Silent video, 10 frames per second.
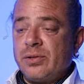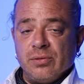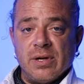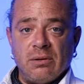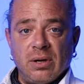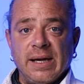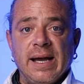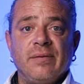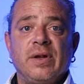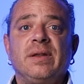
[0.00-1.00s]
you no longer
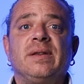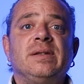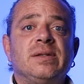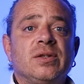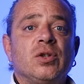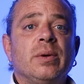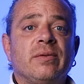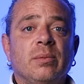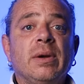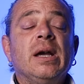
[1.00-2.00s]
have anything to do with
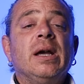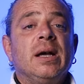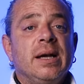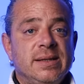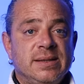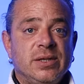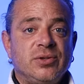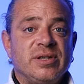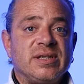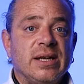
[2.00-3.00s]
them,
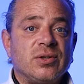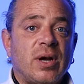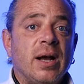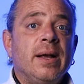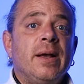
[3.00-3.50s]
etc., etc.